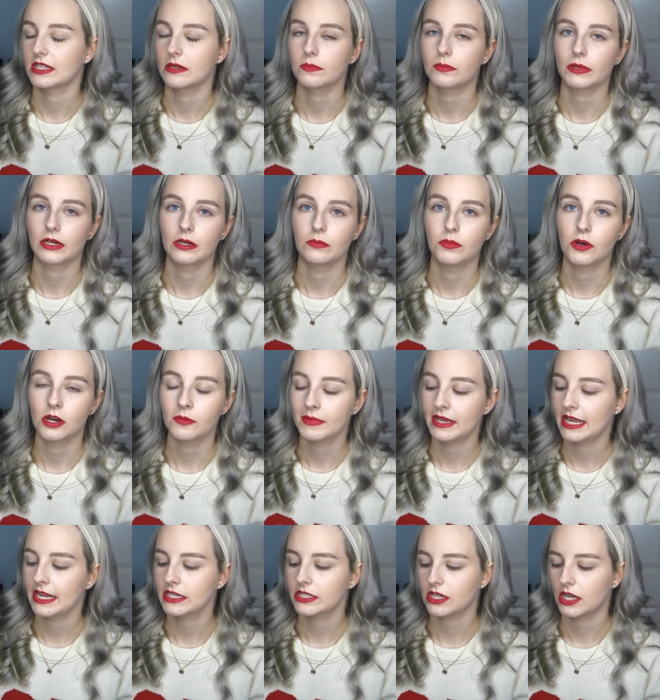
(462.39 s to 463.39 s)
Dip Brow
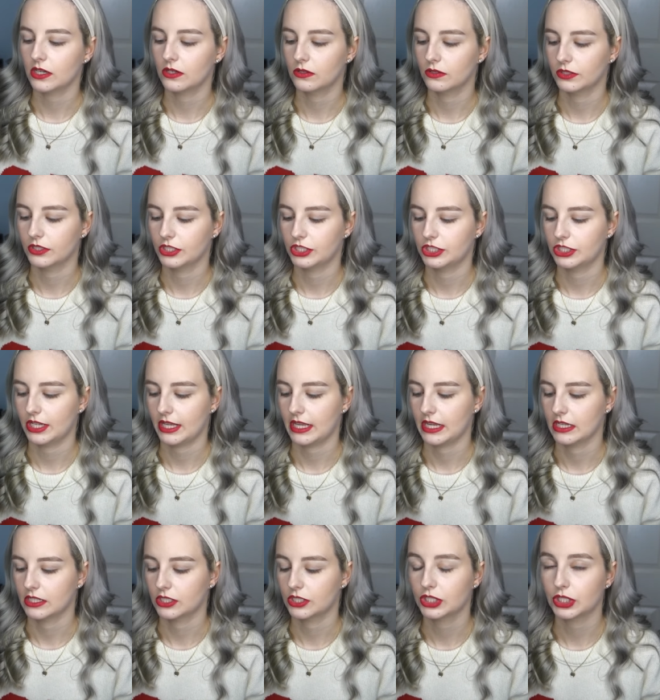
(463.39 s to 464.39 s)
Pomade. I got the
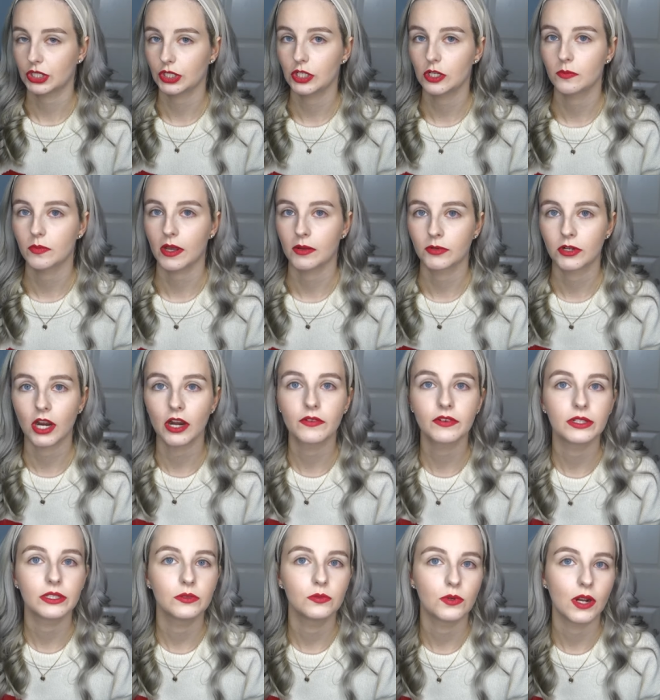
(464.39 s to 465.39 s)
shade 2. I'm
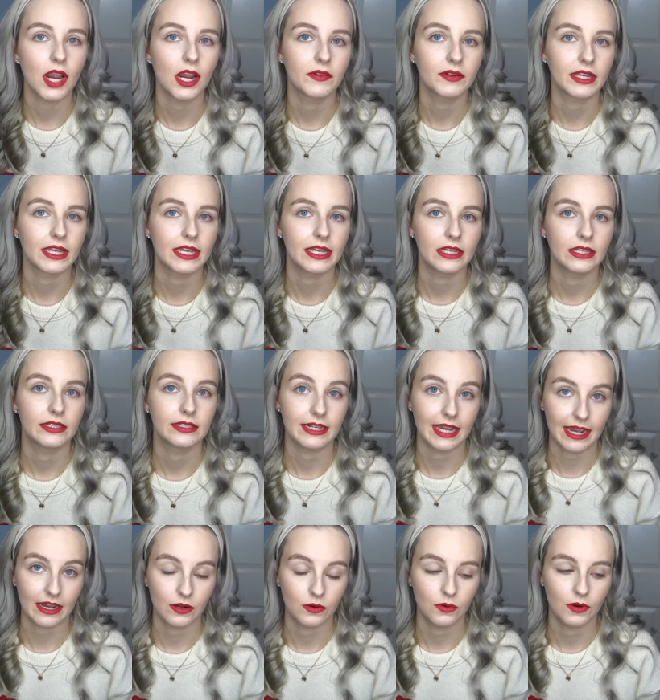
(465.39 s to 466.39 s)
currently wearing it
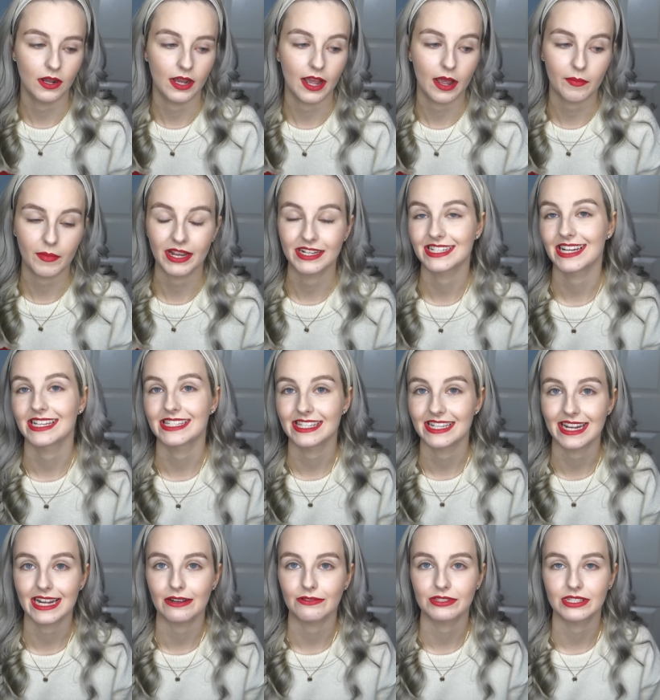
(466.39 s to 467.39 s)
now, and um, I
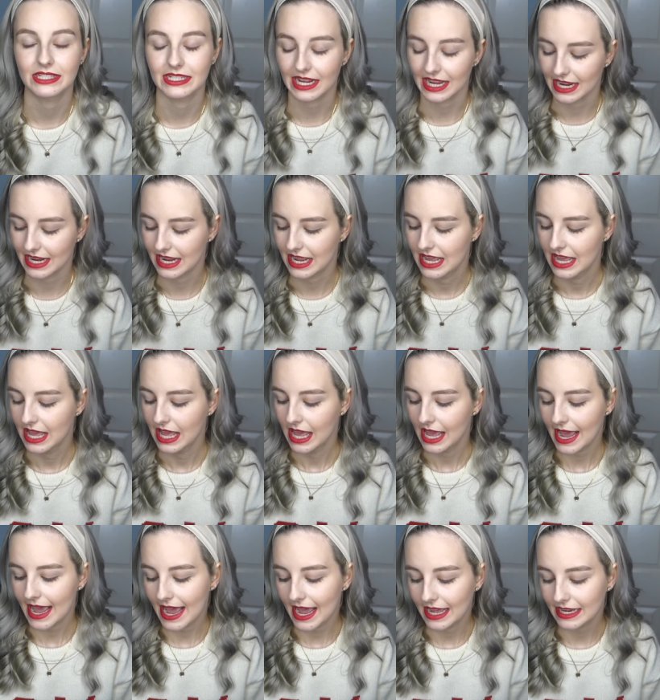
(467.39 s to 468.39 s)
tested it out today.
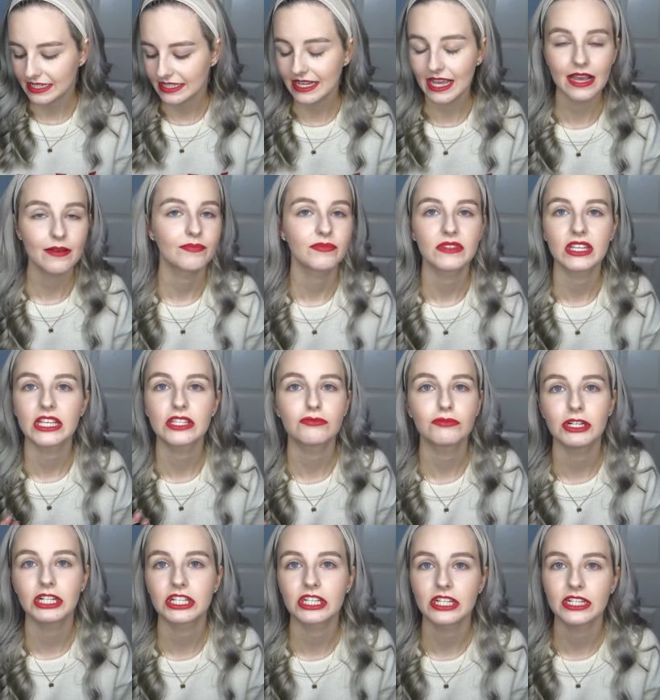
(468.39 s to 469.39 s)
And yeah, it's
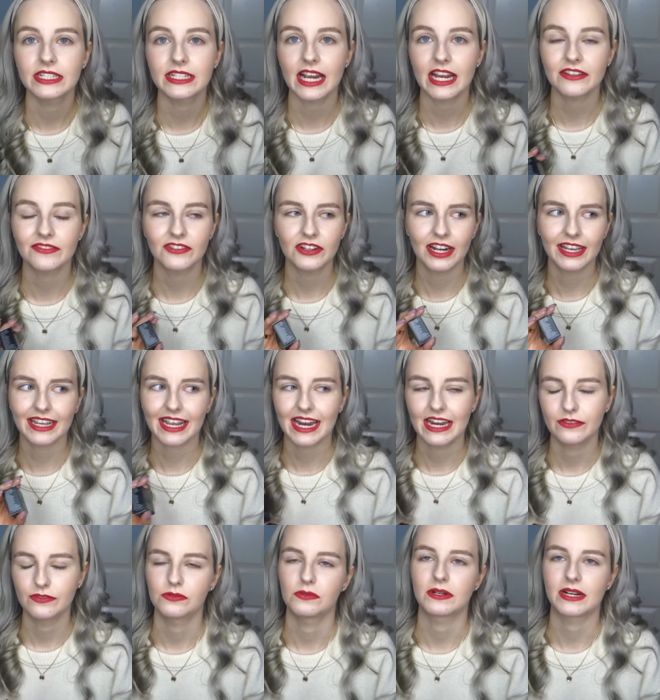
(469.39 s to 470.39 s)
really good. I feel like
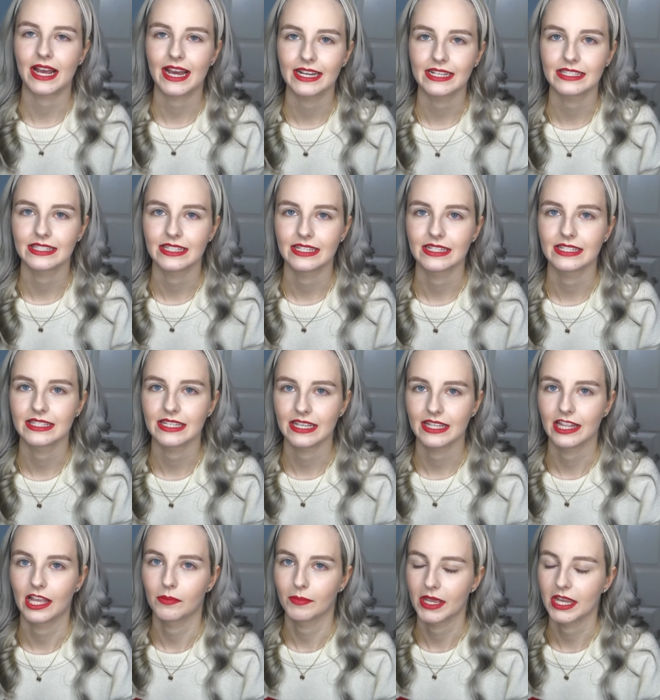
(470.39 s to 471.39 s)
everyone has this
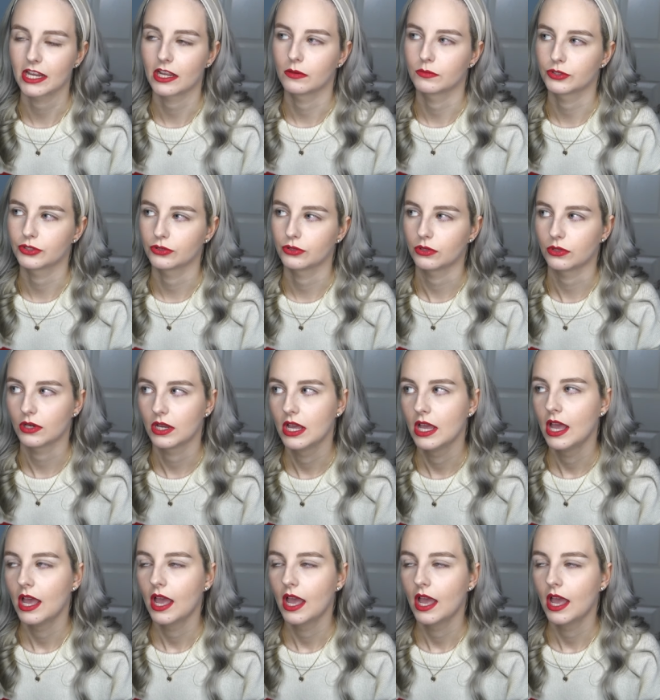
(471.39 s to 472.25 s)
in their makeup drawer